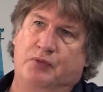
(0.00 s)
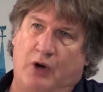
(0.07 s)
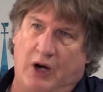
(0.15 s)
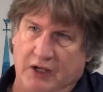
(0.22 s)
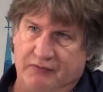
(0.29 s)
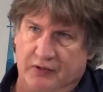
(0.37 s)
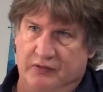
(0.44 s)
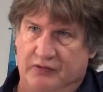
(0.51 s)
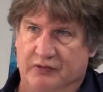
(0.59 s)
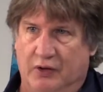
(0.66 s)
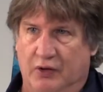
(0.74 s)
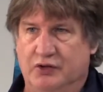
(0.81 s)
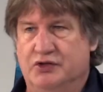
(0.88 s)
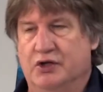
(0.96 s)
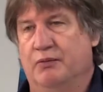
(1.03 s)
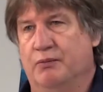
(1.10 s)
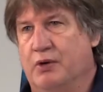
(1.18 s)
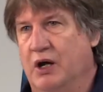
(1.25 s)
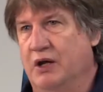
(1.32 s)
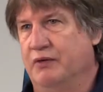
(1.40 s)
private devotion,
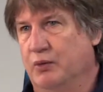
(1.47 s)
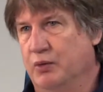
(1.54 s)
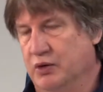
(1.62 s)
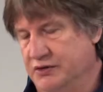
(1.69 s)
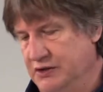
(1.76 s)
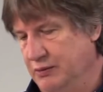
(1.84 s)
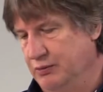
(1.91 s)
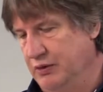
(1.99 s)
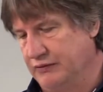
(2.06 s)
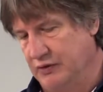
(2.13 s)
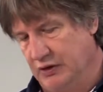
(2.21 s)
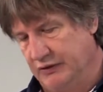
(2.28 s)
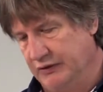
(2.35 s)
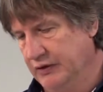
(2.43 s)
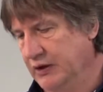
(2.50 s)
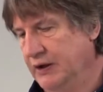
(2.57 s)
private worship with God.